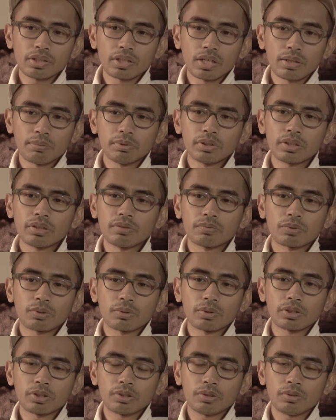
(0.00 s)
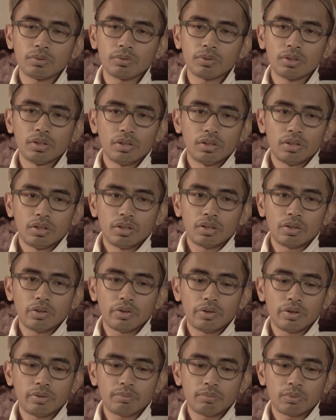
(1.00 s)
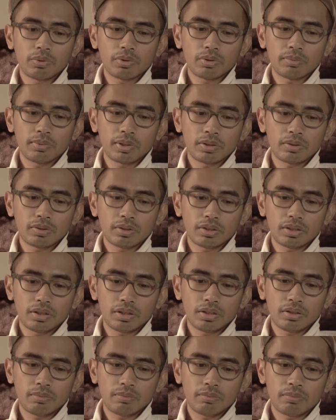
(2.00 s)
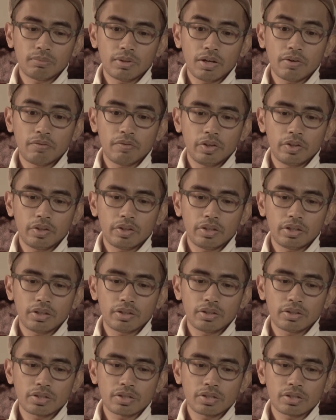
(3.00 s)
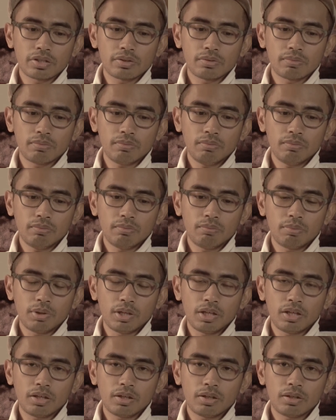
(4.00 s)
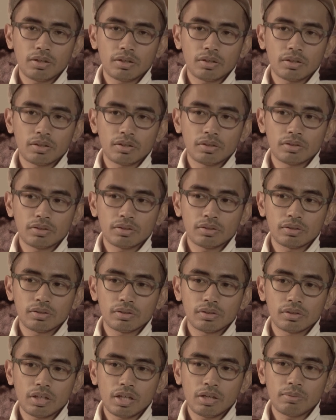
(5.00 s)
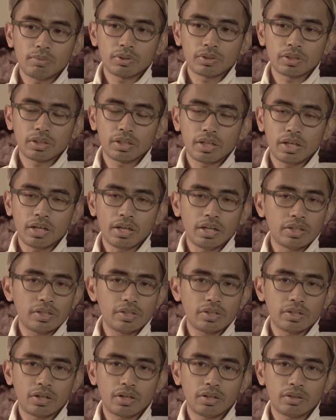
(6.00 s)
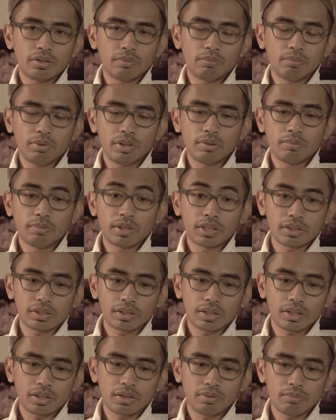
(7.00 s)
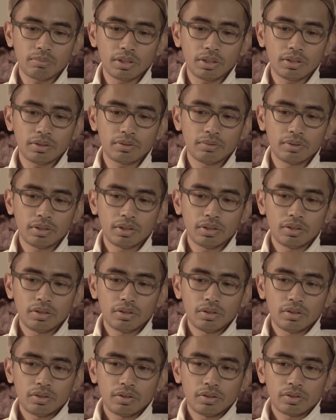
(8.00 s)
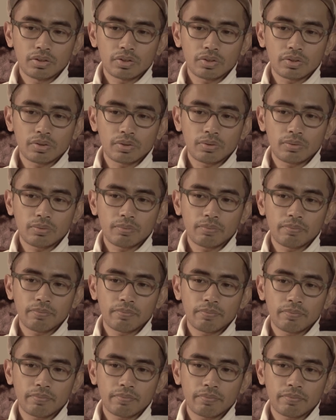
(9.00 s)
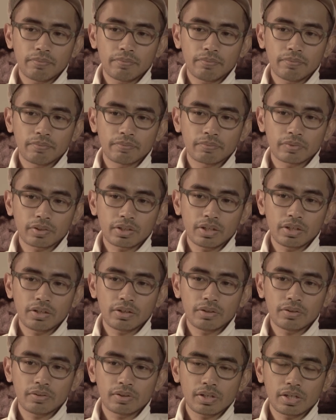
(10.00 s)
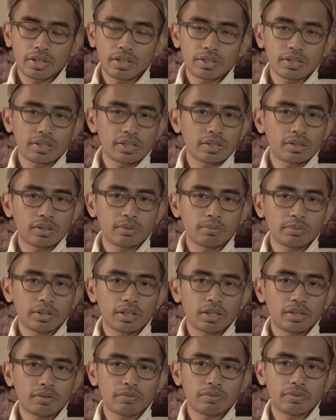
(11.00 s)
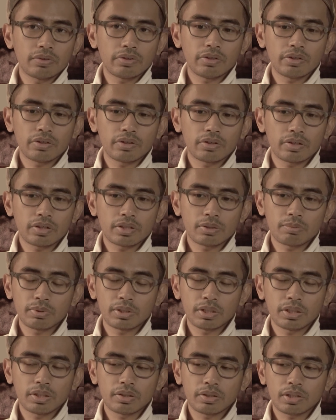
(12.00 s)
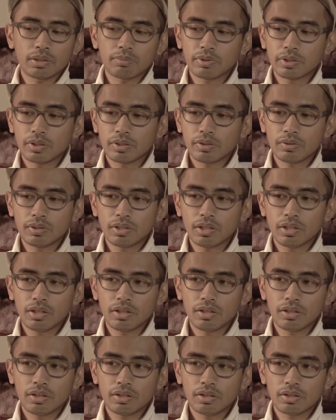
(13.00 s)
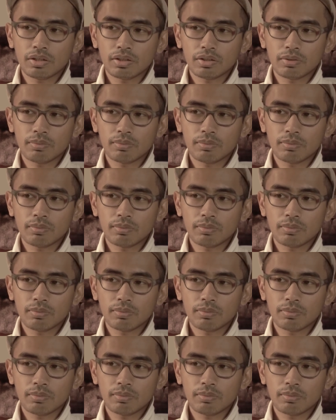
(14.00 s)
And I'm looking forward to learn more about everything and just being able to get hands-on and be the best that I can be. So I guess that's all I'm going to have for this particular episode, and